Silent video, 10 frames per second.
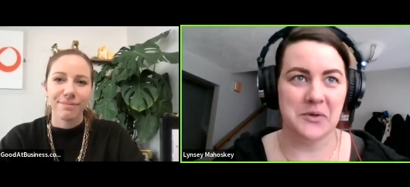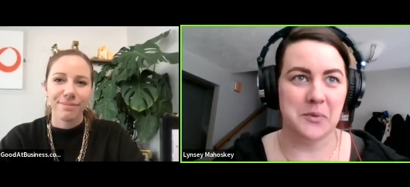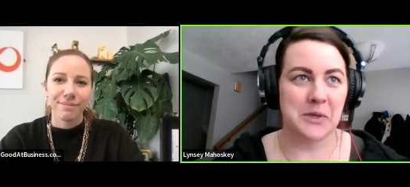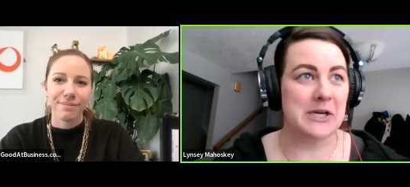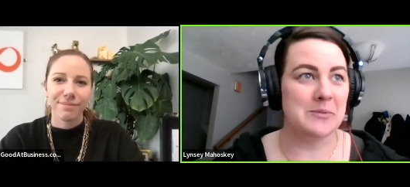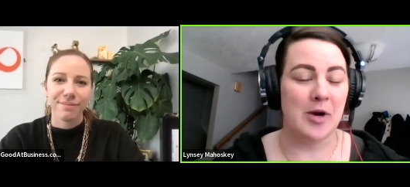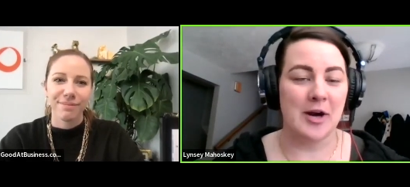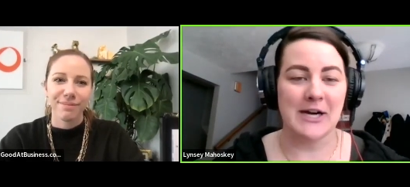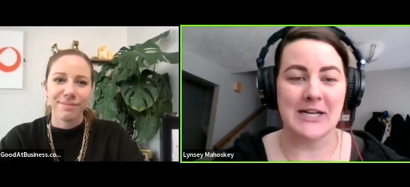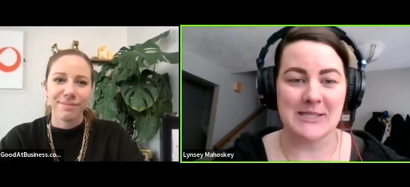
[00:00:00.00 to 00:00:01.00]
Speaker 1: work in
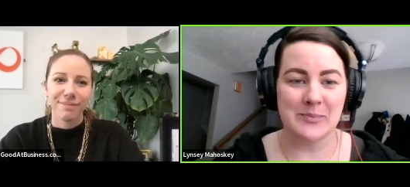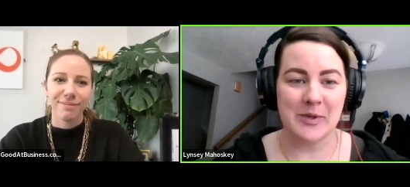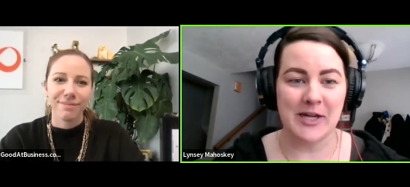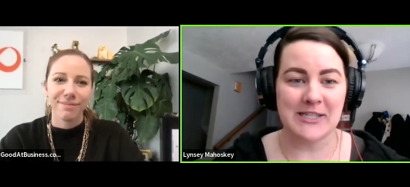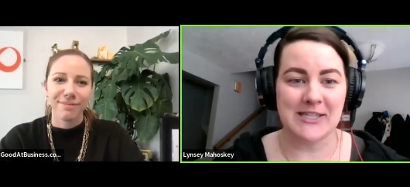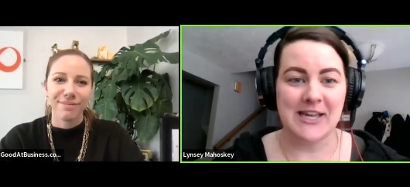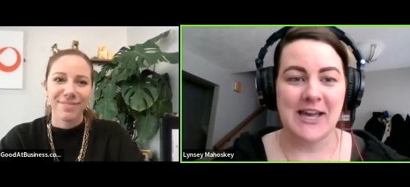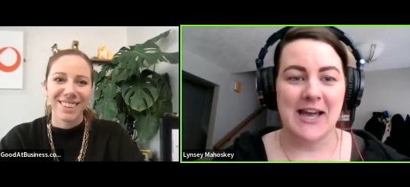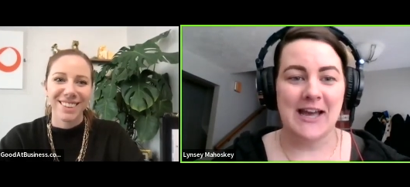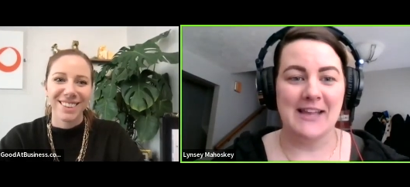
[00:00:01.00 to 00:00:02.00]
progress, but
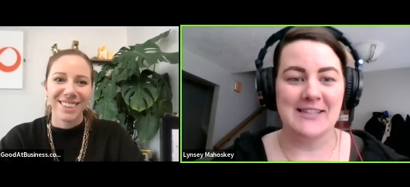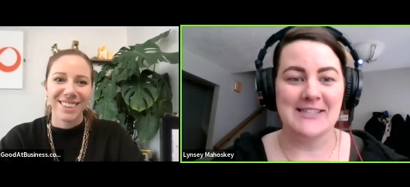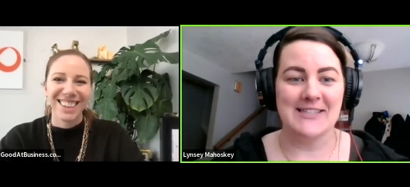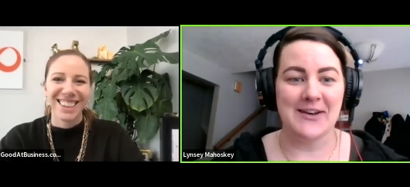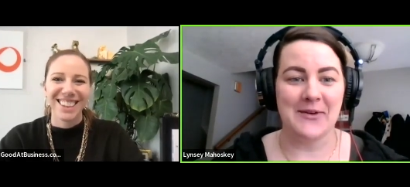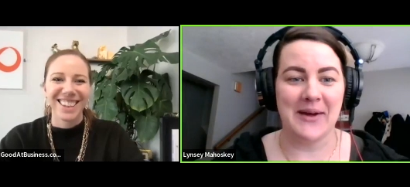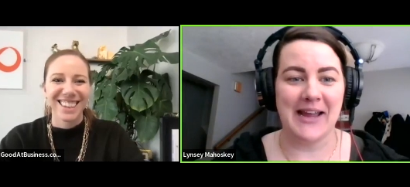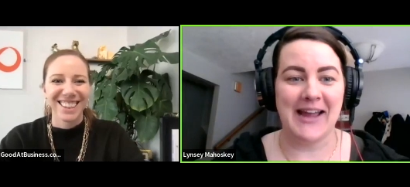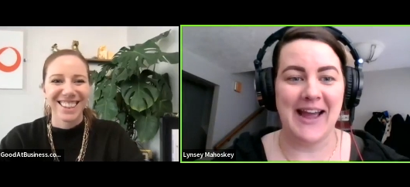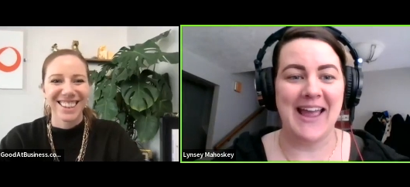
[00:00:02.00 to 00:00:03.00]
at least I know I,
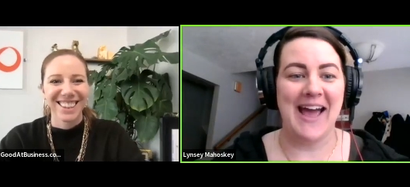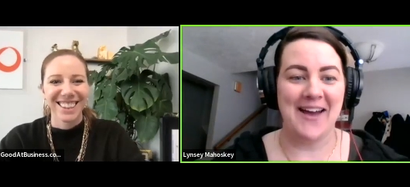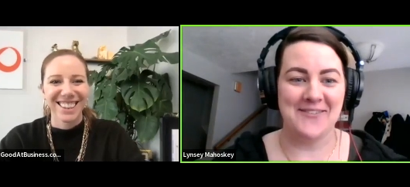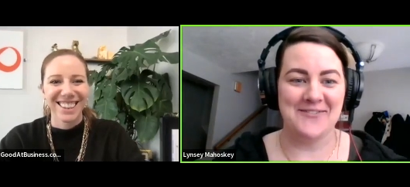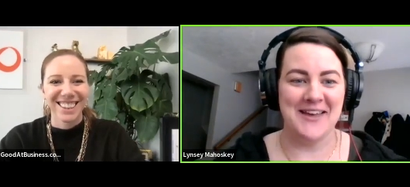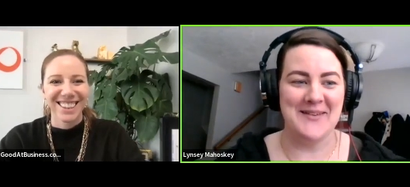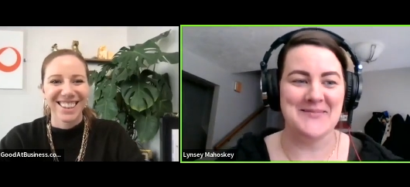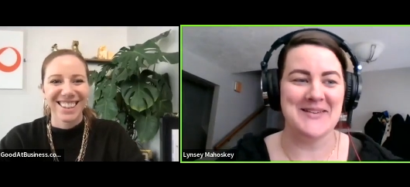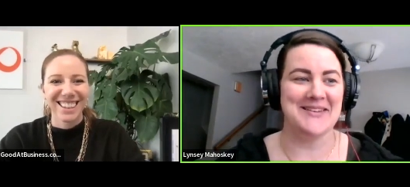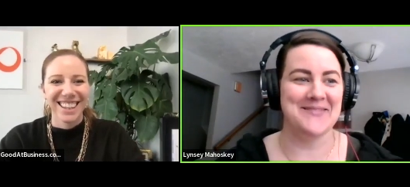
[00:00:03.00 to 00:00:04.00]
I have them
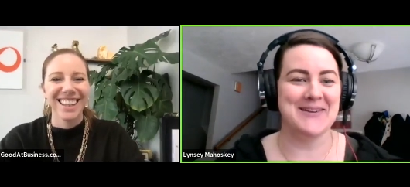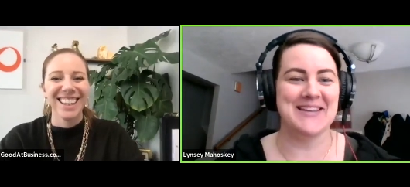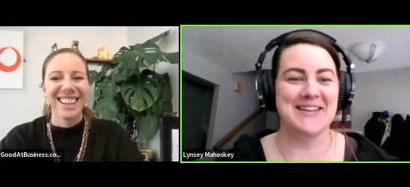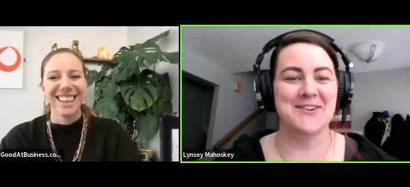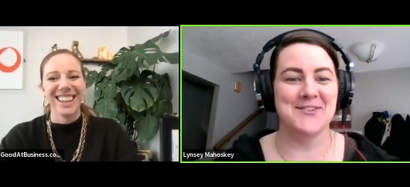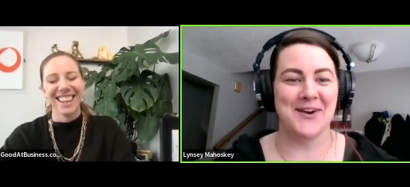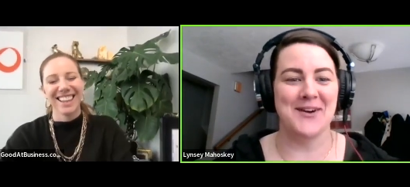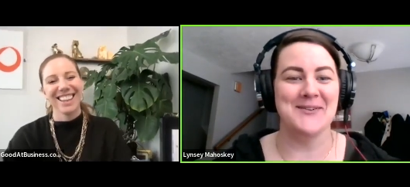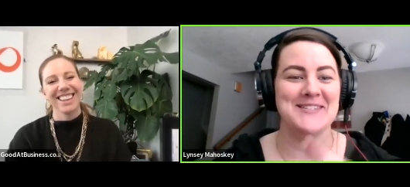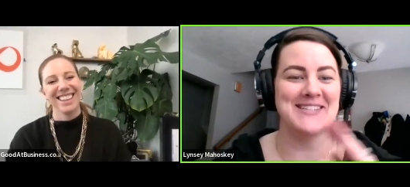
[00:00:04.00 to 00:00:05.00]
and we can
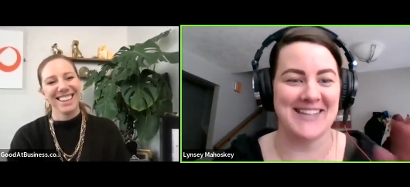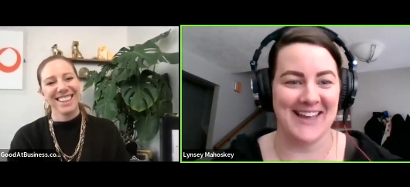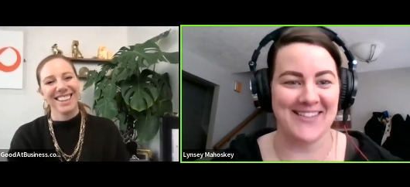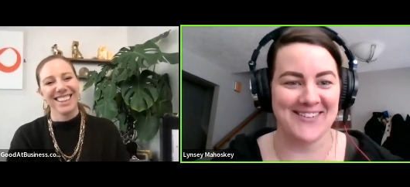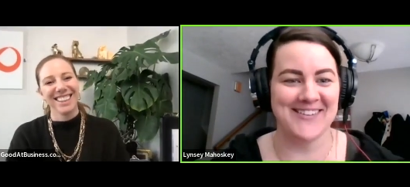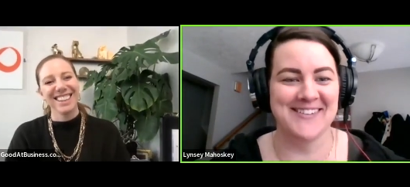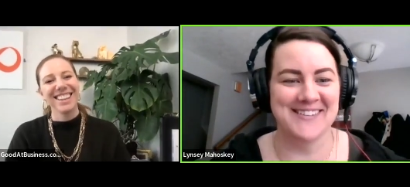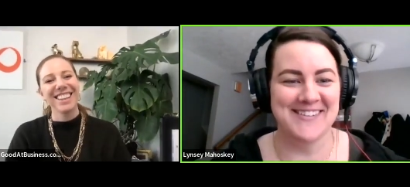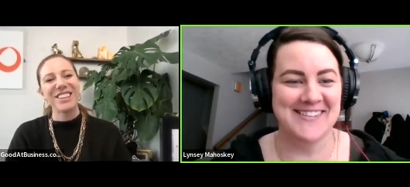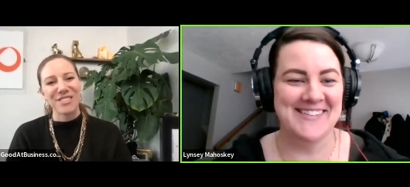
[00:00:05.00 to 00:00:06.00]
grow together.
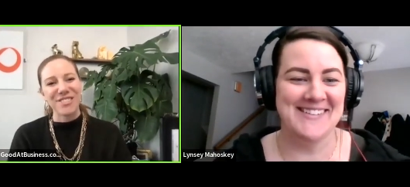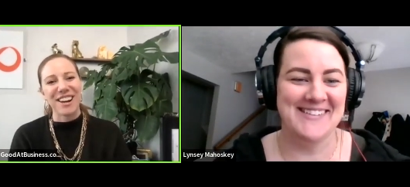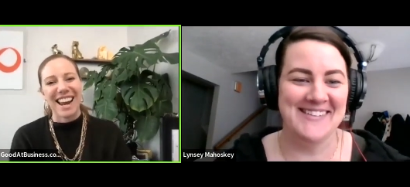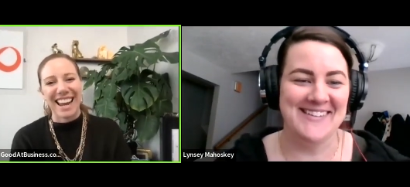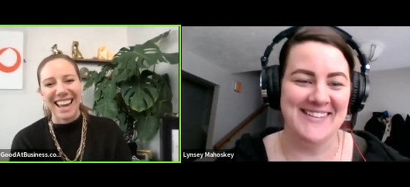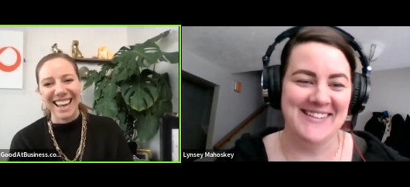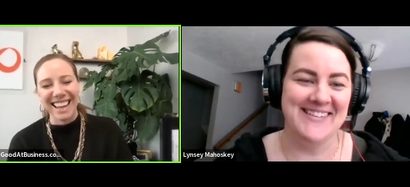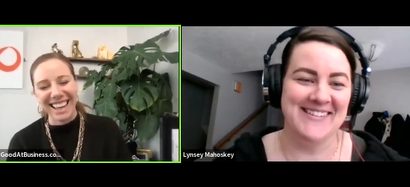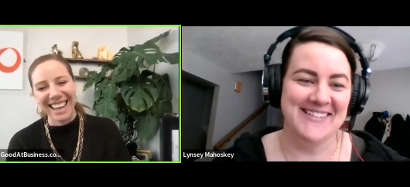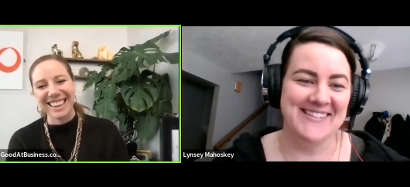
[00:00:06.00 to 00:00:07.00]
Speaker 2: Right.
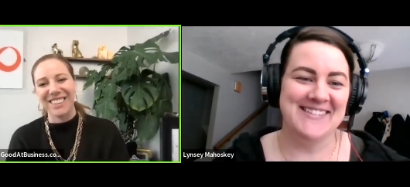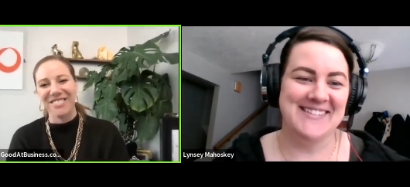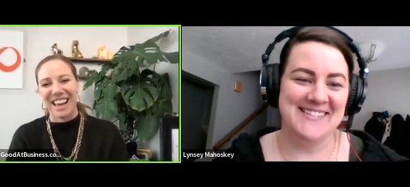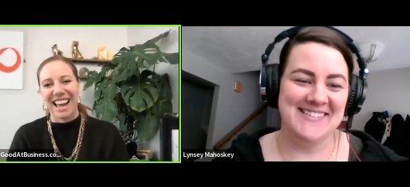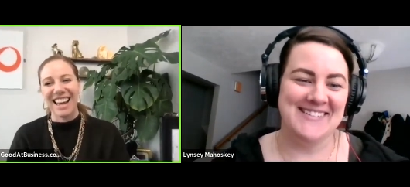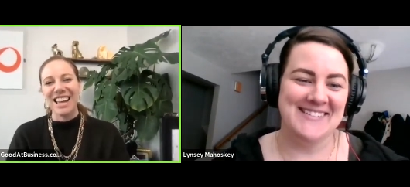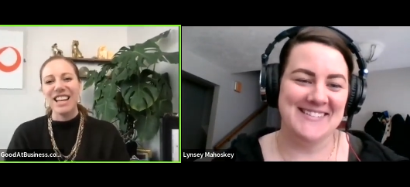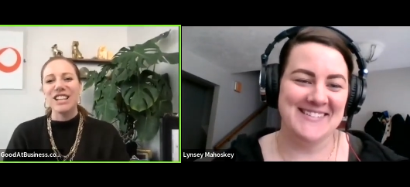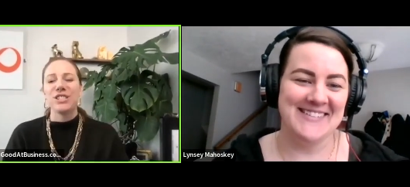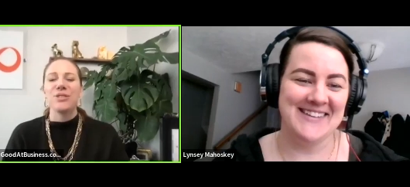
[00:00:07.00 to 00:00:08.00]
I love that.
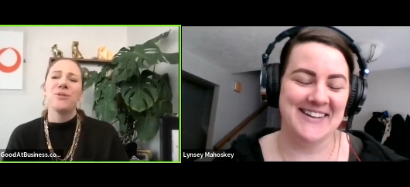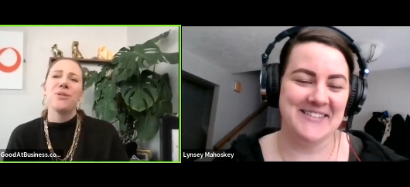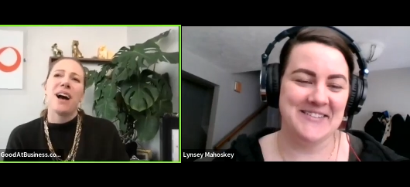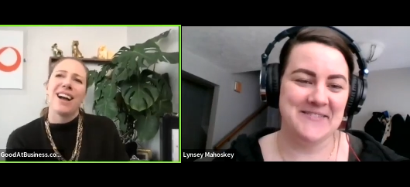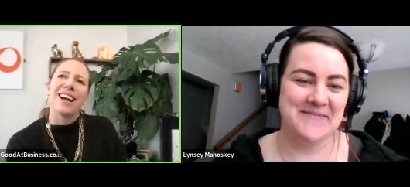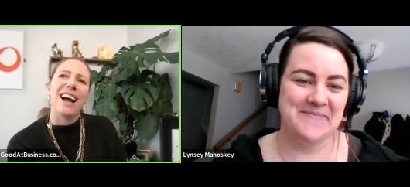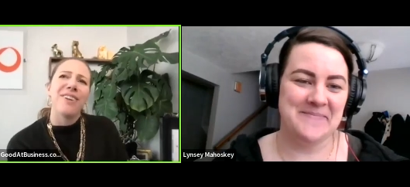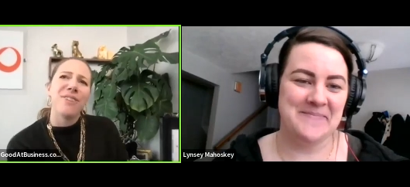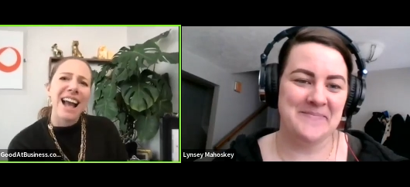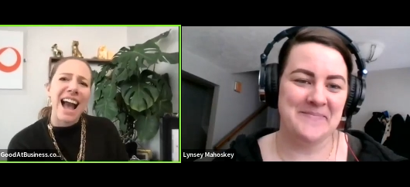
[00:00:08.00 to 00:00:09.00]
So uh, I want
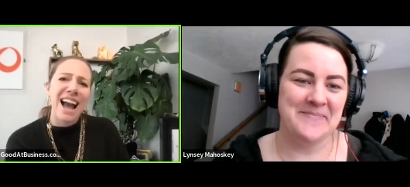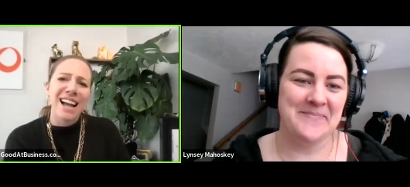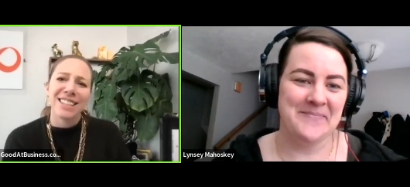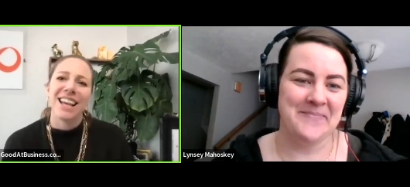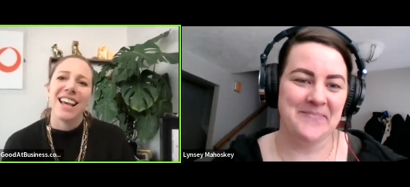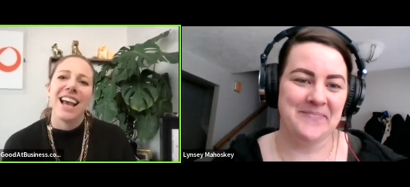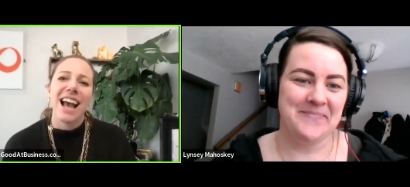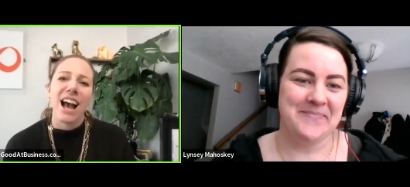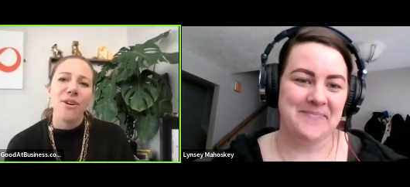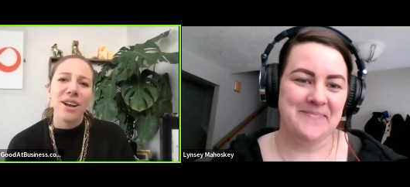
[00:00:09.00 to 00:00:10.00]
to ask,
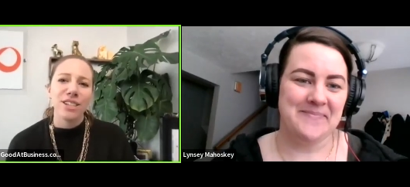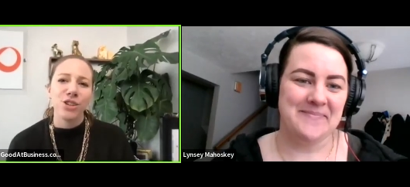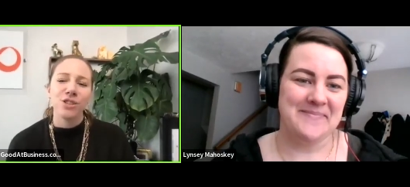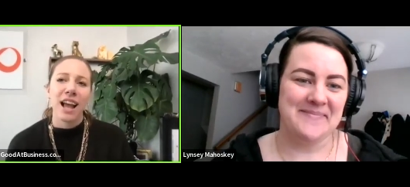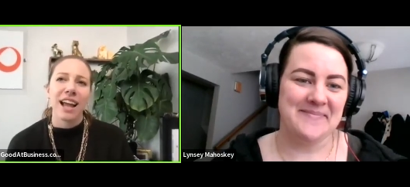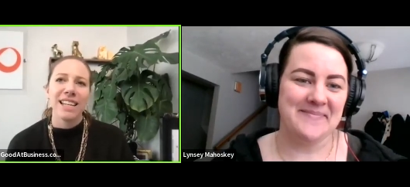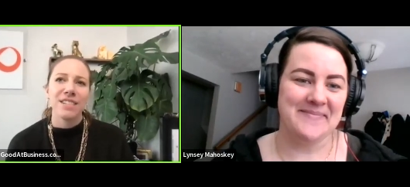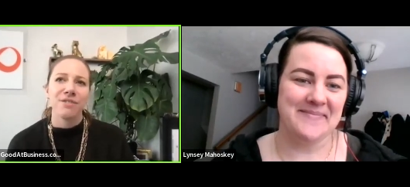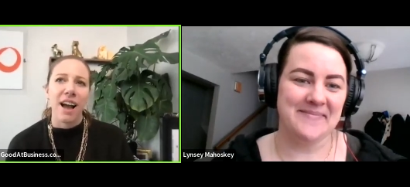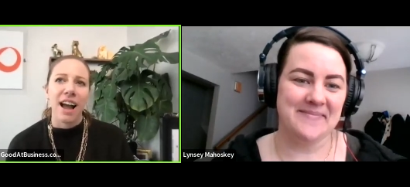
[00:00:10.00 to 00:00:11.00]
how has your nine to
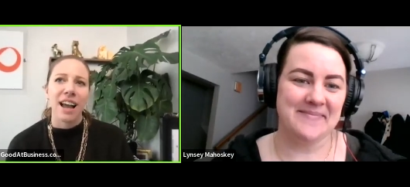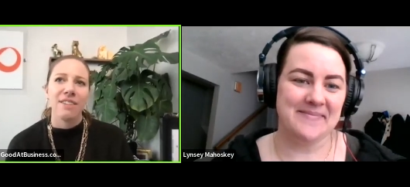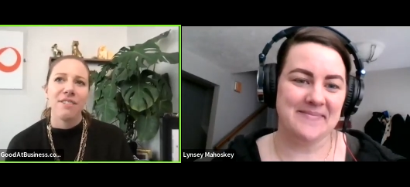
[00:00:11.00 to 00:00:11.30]
five